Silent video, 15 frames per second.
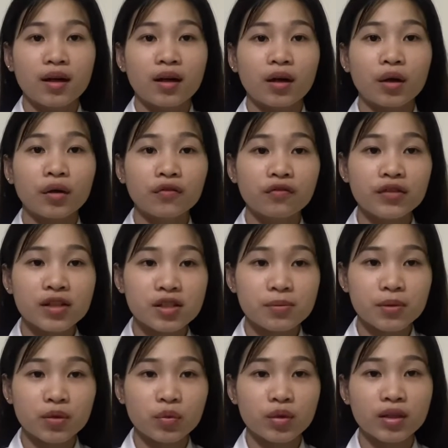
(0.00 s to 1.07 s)
Conflicts
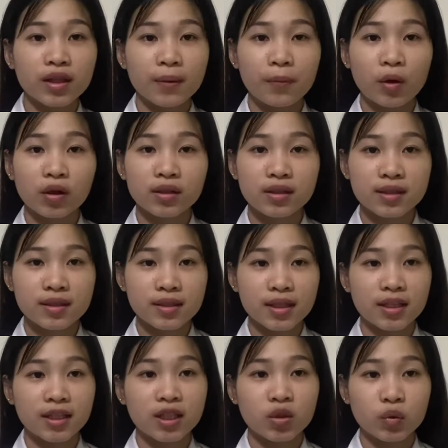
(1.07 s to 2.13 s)
between debt holders
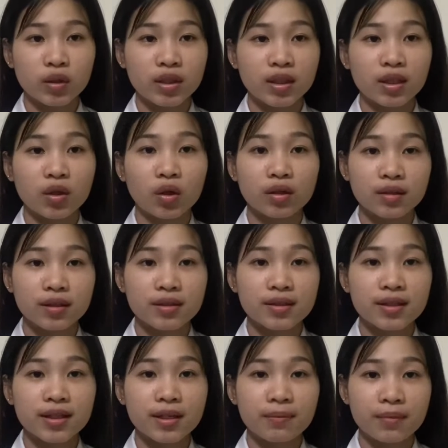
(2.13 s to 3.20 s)
and equity holders
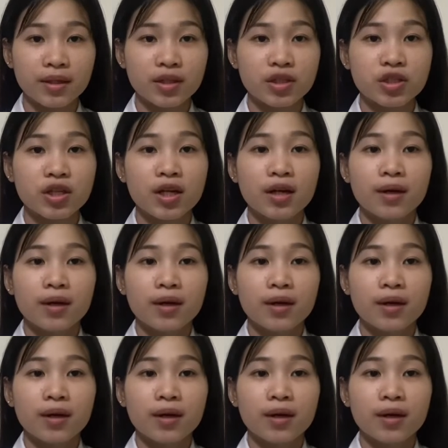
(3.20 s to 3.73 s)
emerge